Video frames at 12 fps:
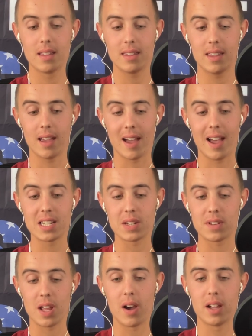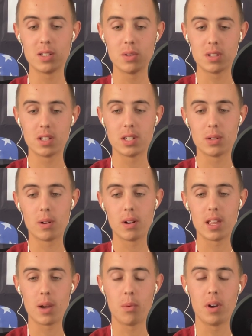Yeah, as of now, I do tend to agree
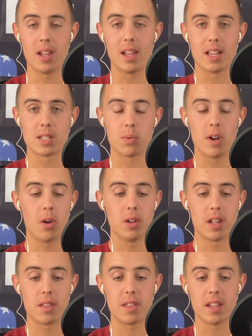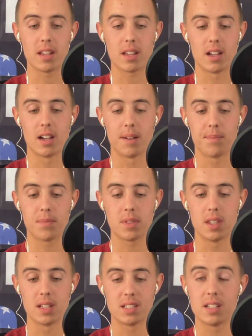that way as well, and I think
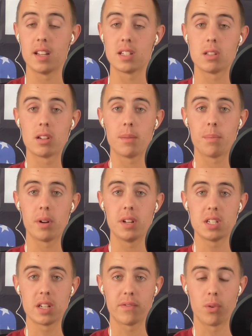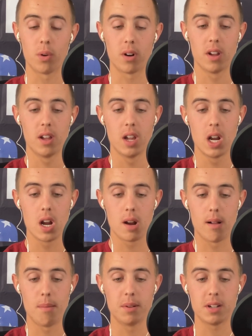the Senate's looking pretty decent for
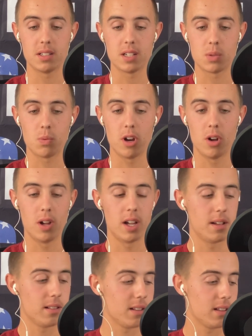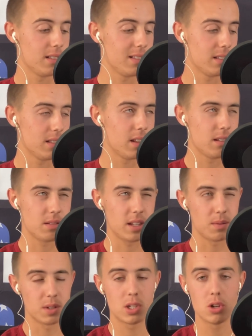Republicans as well. I
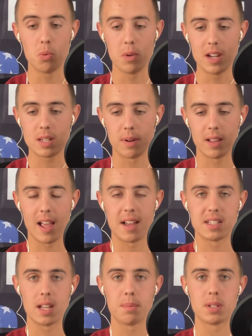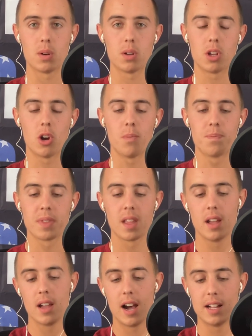think it was 2 weeks, my last episode ago,
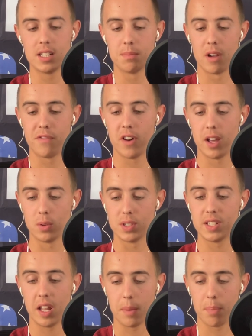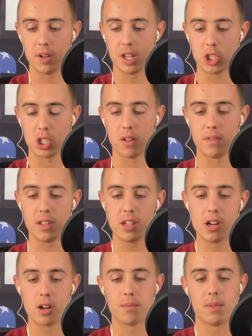I did my final Senate prediction of the
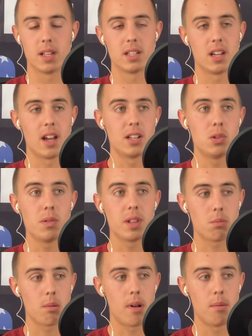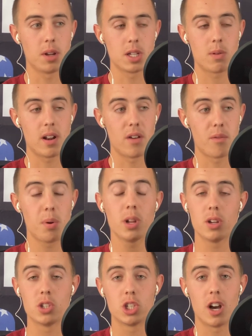year, and I do think Republicans right now have a pretty
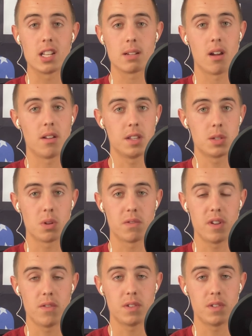good shot to come out of this with